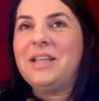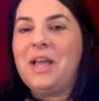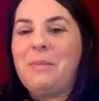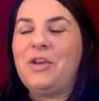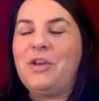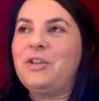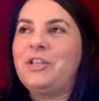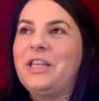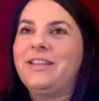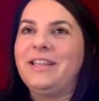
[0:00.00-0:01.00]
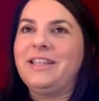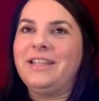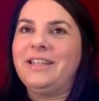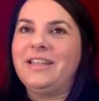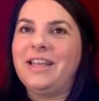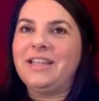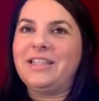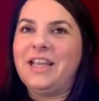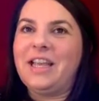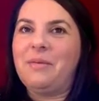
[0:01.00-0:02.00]
My gut instinct on that.
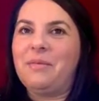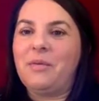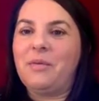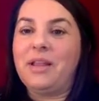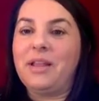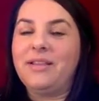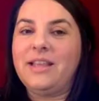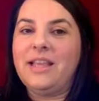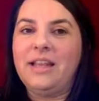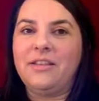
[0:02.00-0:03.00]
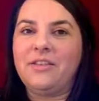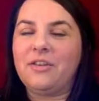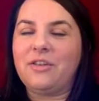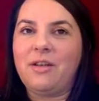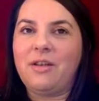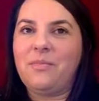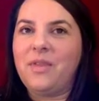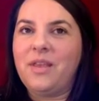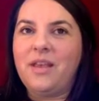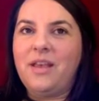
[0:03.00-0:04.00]
Like when I see Instagram,
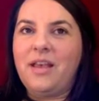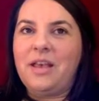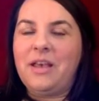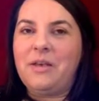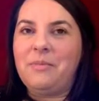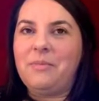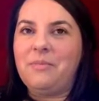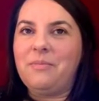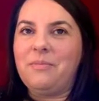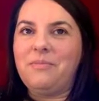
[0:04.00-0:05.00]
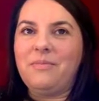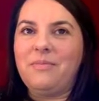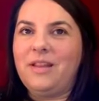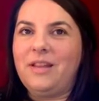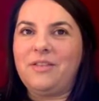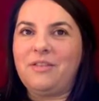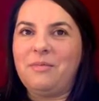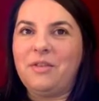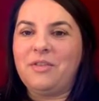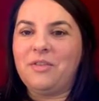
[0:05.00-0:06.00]

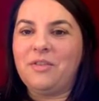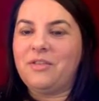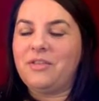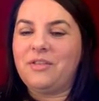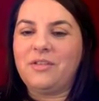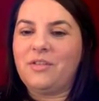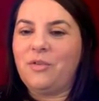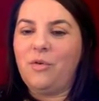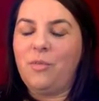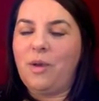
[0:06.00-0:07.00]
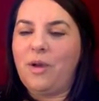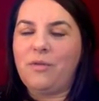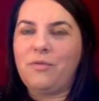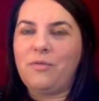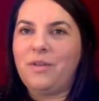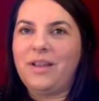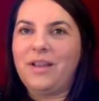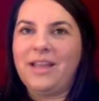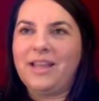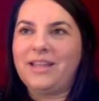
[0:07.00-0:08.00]
Instagram is just so powerful,
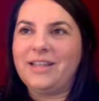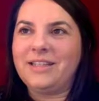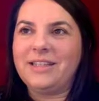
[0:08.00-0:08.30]
and